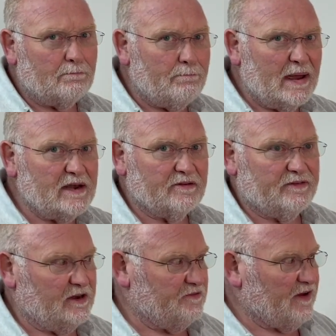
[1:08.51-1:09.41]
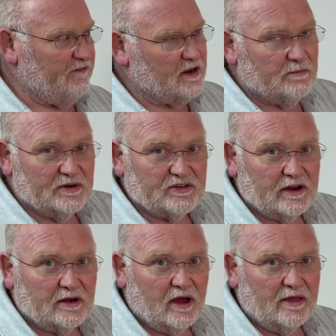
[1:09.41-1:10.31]
benefit of having a
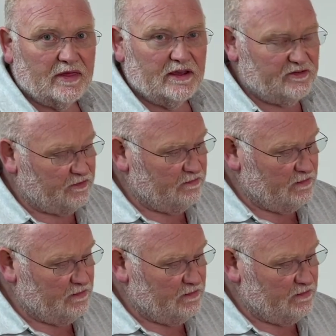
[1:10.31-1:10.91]
machine like this